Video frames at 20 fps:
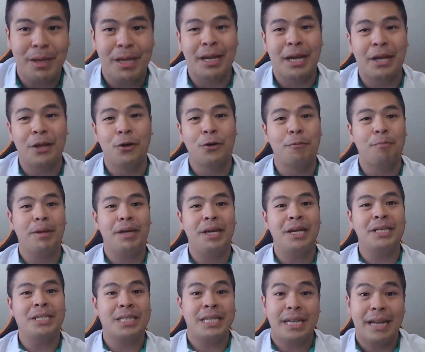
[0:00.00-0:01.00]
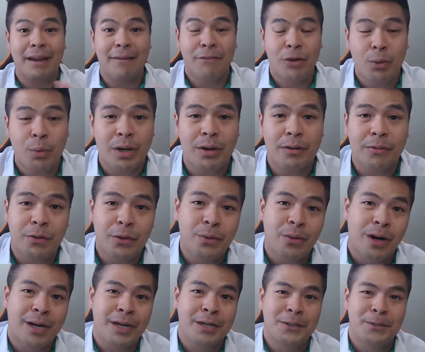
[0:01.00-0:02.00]
and I hope each and every one of you
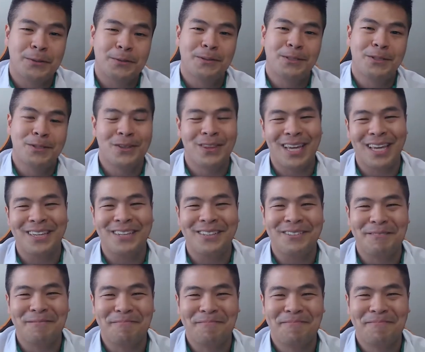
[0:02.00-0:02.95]
are too. So thank you.